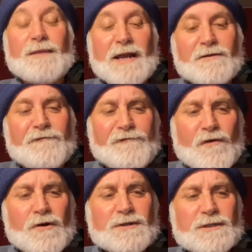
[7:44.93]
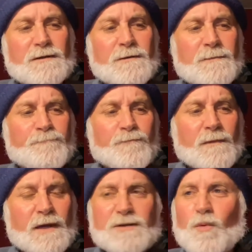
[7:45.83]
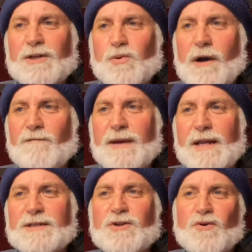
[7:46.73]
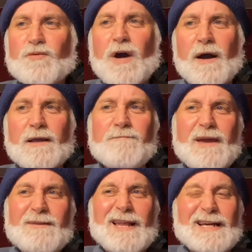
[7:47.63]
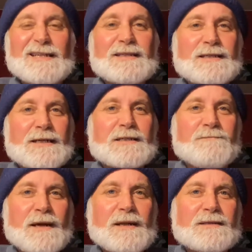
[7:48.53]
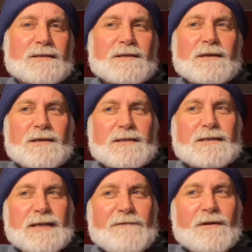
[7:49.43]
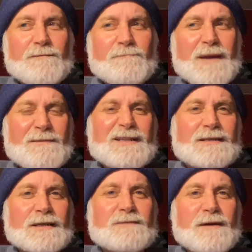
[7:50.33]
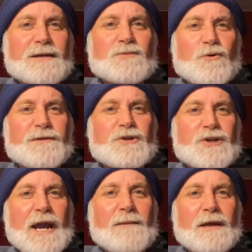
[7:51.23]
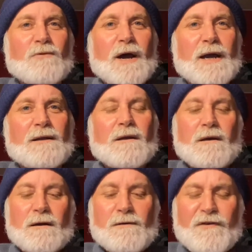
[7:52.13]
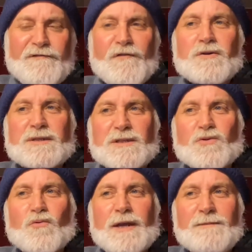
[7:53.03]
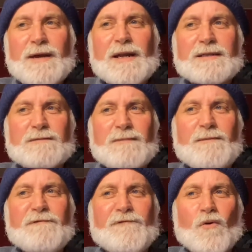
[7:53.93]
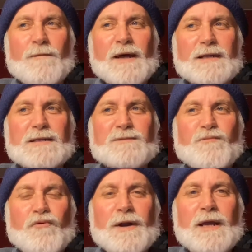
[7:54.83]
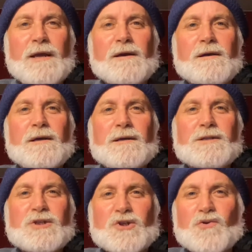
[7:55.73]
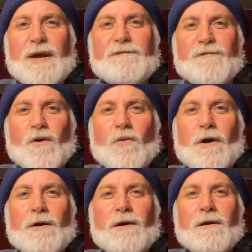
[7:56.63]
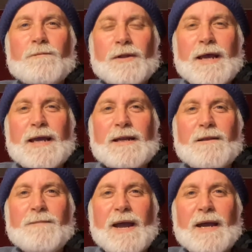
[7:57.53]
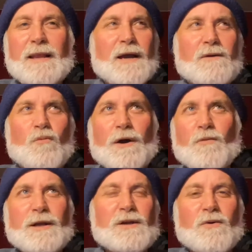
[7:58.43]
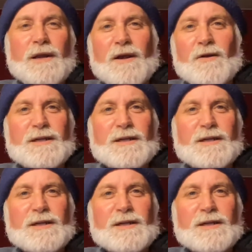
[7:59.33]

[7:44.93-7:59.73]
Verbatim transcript: Like the first, it's what, 12 minutes? You're talking maybe like a six minutes, seven, maybe six minutes worth of jamming, right? The first three minutes, maybe four minutes is pretty straightforward playing in the band. Like, what are we doing here?